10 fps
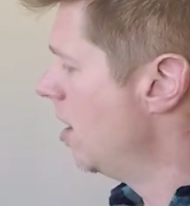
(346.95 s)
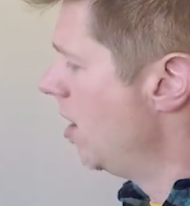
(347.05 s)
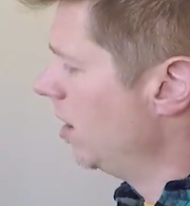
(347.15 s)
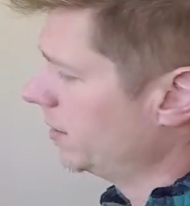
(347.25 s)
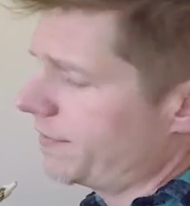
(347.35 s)

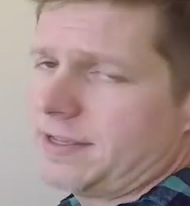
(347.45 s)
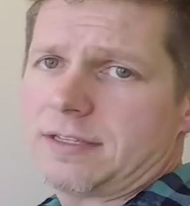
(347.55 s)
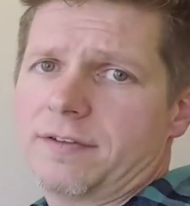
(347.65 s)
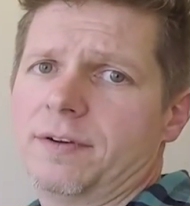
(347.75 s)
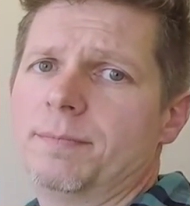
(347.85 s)
all of
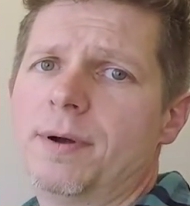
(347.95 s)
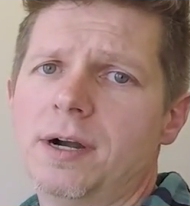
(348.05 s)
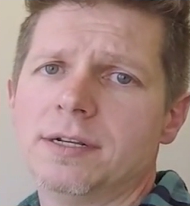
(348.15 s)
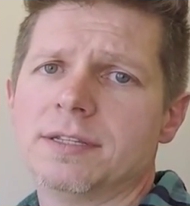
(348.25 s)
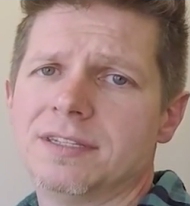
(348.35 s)
these different
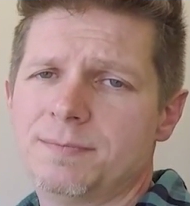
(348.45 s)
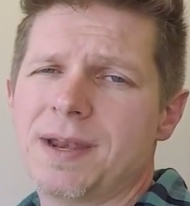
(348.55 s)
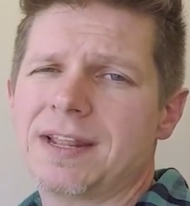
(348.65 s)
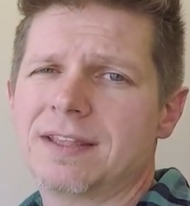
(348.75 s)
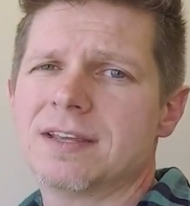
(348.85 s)
parts and
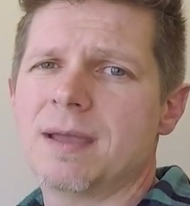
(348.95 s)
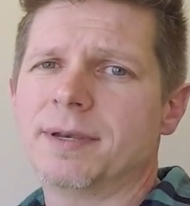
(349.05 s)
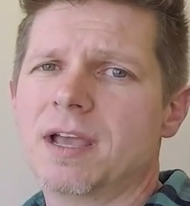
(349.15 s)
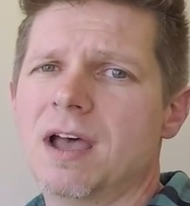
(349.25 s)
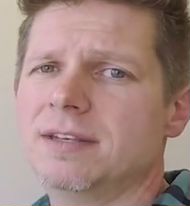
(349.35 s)
spending the time
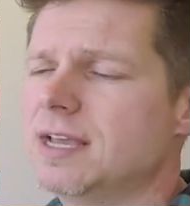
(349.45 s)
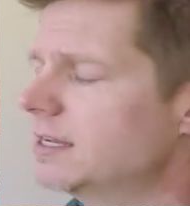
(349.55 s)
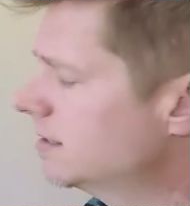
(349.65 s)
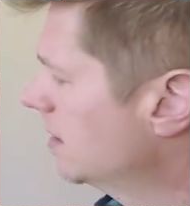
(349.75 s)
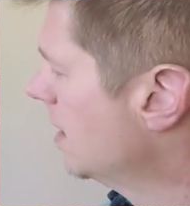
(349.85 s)
in
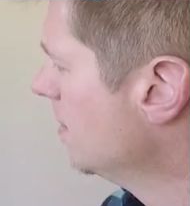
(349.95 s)
context.